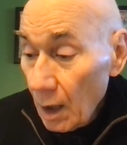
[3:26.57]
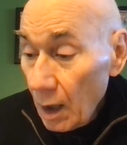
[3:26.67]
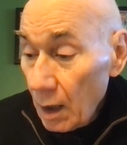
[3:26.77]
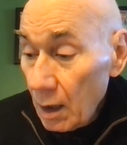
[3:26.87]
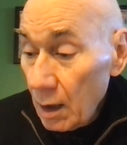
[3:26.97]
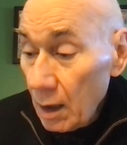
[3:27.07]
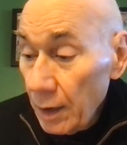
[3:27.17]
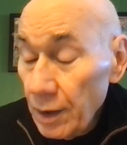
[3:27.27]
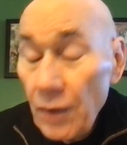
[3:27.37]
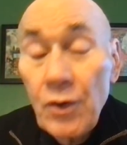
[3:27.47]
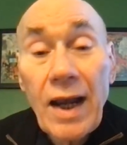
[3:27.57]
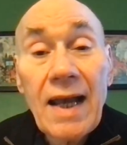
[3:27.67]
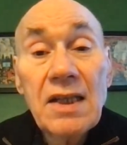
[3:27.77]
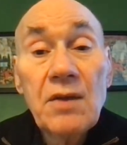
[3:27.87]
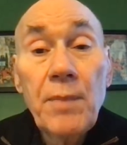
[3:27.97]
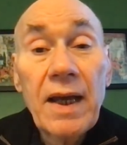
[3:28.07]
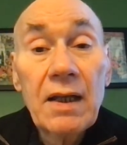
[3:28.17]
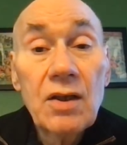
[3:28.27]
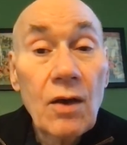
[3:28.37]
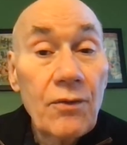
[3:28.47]
Another
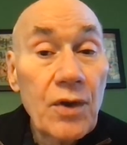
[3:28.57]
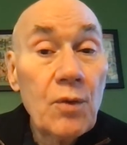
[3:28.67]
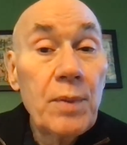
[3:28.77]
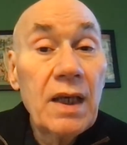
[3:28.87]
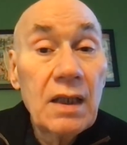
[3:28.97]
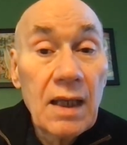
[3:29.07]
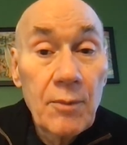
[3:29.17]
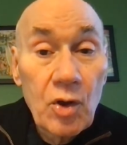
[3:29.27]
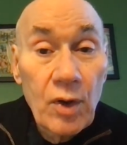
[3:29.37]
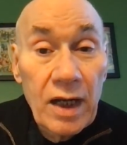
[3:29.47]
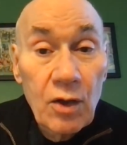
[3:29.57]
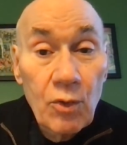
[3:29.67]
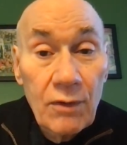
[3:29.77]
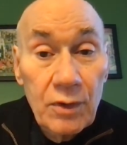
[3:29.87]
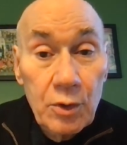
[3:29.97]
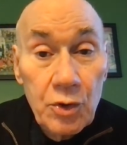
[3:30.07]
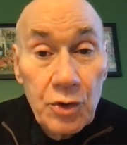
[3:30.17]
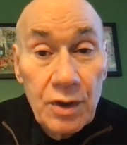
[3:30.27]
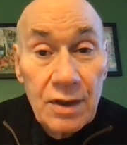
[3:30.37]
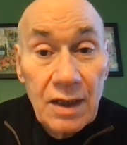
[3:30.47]
aspect of there being democratic
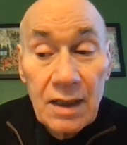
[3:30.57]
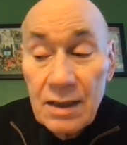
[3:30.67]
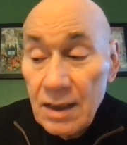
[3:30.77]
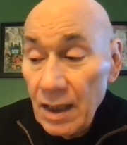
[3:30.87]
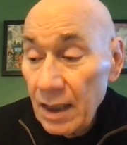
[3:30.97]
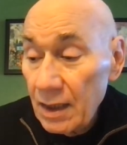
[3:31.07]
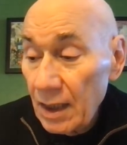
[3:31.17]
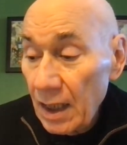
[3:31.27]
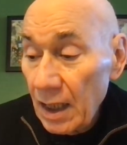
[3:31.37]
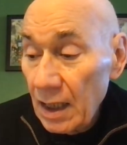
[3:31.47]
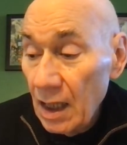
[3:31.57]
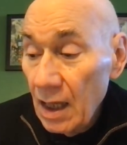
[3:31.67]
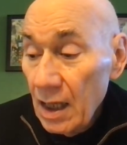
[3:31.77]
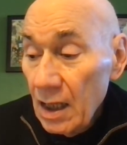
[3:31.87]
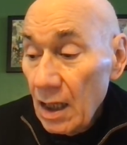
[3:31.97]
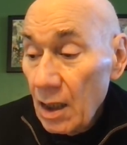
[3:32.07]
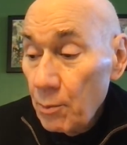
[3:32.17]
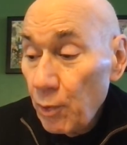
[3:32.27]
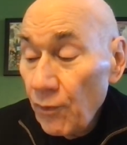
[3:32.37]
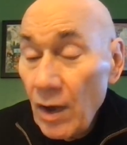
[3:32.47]
revolutions is that they
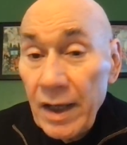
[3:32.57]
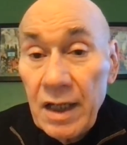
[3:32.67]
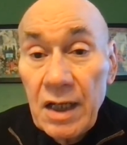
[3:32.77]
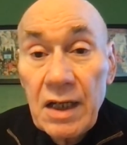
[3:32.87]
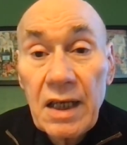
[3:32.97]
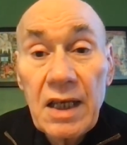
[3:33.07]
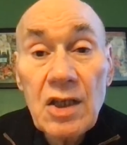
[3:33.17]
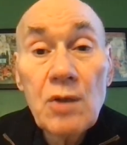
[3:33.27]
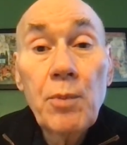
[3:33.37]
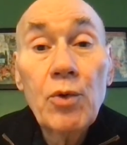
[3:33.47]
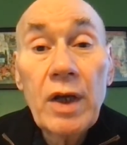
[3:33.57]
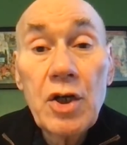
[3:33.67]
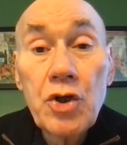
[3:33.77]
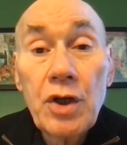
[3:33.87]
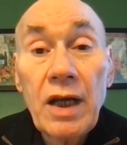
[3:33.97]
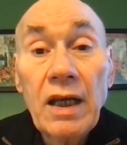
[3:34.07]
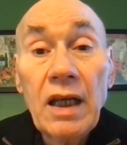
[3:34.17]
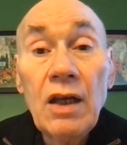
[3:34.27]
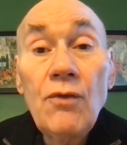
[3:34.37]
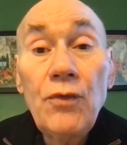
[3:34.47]
provided inspiration and
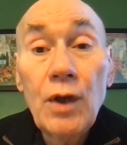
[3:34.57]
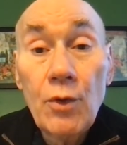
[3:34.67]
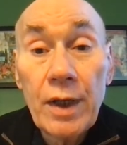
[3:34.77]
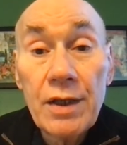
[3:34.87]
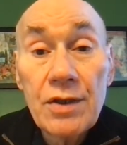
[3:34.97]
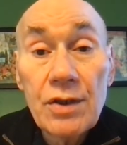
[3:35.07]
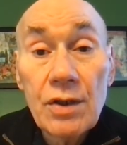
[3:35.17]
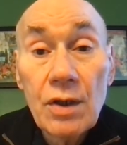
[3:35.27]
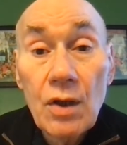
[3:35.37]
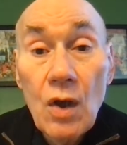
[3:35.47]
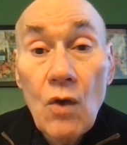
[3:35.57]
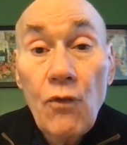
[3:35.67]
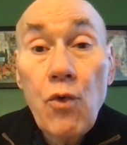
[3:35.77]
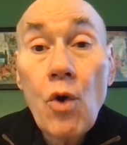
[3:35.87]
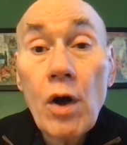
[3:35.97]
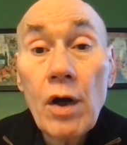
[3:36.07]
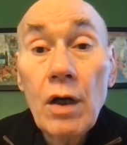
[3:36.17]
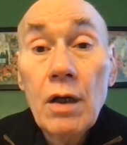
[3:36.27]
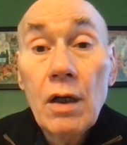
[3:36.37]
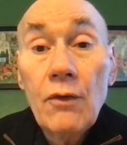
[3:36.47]
influence
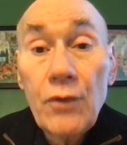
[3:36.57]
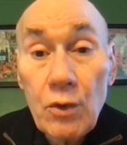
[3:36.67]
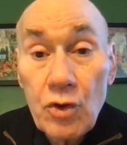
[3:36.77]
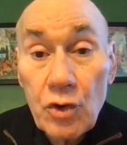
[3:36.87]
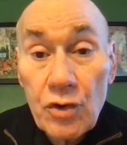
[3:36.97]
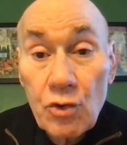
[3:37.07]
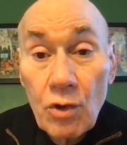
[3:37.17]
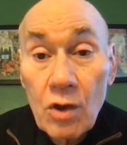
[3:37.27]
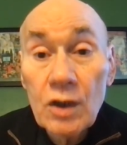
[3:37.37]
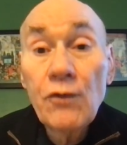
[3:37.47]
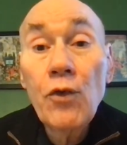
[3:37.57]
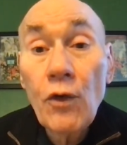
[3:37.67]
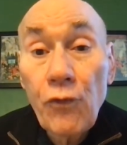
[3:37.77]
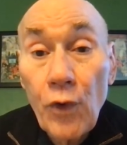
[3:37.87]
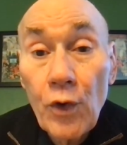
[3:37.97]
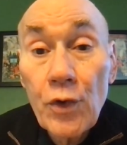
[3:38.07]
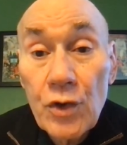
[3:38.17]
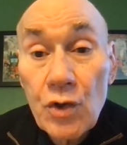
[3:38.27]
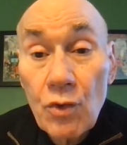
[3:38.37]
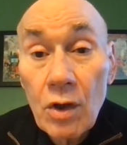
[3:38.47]
for future struggles, for further
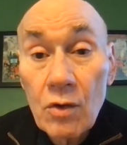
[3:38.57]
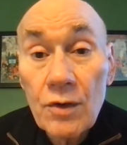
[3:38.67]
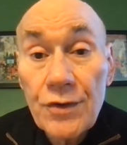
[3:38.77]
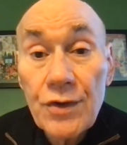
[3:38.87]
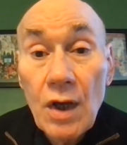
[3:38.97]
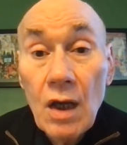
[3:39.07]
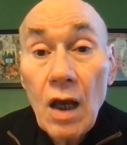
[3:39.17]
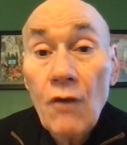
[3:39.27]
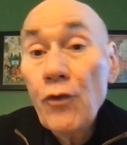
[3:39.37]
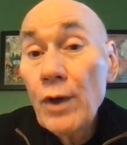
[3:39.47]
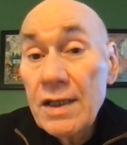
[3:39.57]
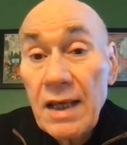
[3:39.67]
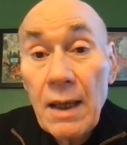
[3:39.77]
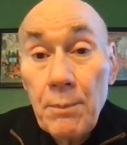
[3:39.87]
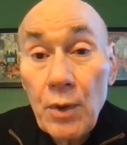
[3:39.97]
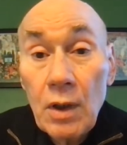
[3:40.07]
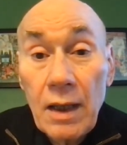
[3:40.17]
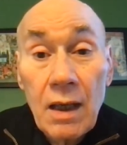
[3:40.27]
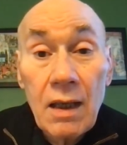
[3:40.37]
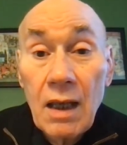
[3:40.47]
struggles. For example,
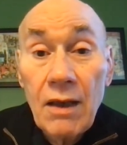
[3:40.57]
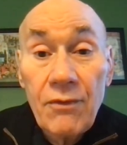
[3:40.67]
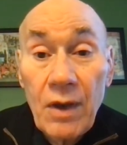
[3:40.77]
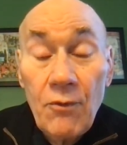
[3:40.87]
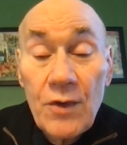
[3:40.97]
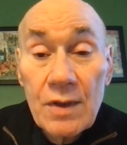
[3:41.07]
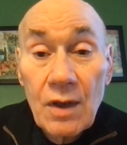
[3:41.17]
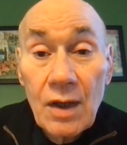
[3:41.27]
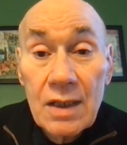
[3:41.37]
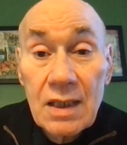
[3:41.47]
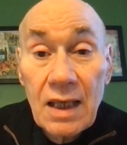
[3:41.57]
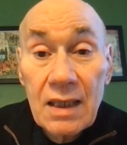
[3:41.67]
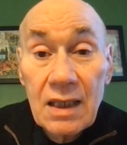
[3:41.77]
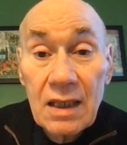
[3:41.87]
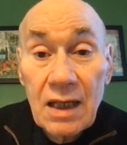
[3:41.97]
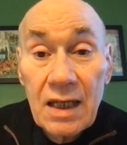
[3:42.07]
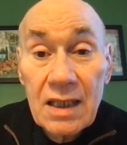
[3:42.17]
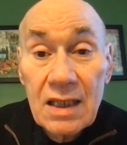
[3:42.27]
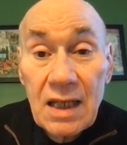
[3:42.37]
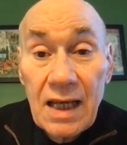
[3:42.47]
I've emphasized that the United
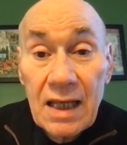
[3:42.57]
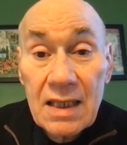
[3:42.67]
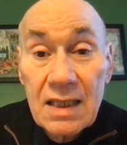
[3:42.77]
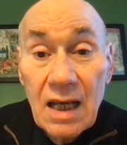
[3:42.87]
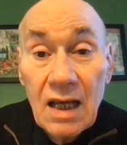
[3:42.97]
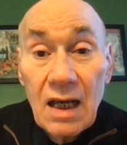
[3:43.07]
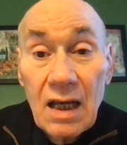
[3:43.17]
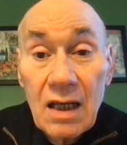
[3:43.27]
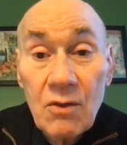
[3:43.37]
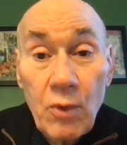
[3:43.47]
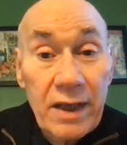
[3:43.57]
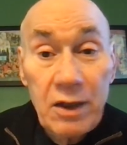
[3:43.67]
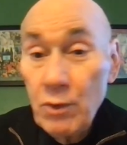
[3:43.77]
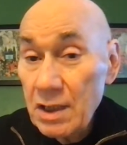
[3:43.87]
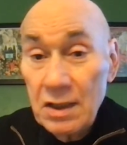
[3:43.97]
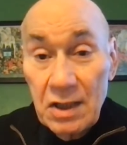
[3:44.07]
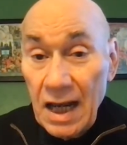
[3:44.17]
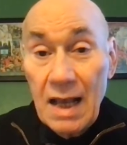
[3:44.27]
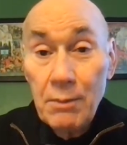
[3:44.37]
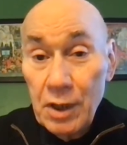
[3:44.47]
States, when it was
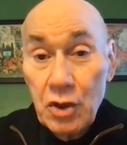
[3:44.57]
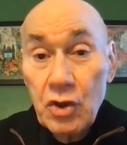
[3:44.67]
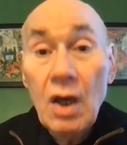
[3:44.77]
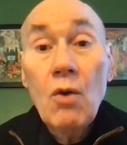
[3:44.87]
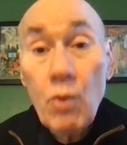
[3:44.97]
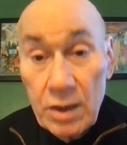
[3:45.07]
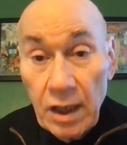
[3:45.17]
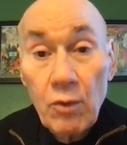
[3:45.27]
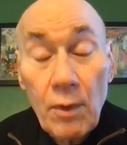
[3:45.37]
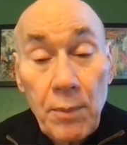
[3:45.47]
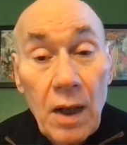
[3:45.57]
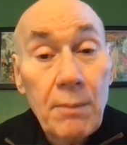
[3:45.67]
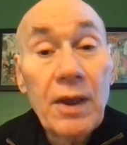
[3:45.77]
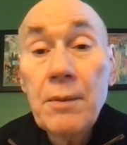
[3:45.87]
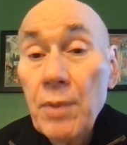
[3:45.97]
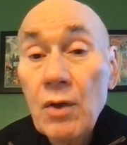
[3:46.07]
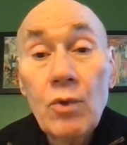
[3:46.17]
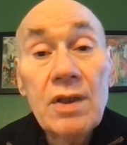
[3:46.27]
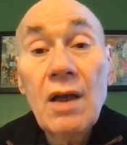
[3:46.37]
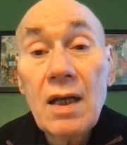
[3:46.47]
established, was a republic, but it
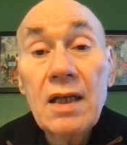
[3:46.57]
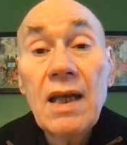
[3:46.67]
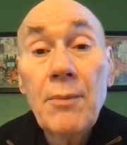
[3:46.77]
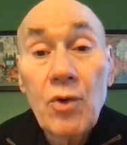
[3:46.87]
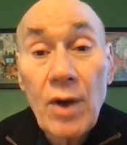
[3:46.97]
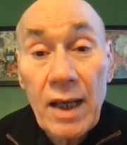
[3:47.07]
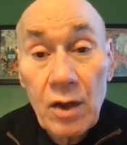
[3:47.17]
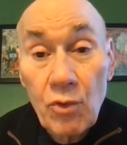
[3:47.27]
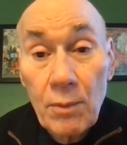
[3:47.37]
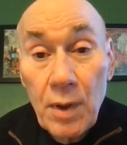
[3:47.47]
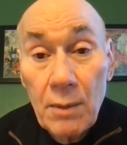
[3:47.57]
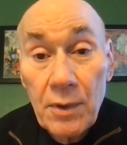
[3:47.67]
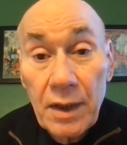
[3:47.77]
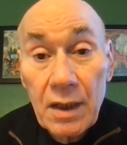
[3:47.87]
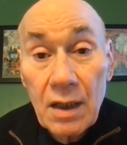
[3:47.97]
was not a democratic republic.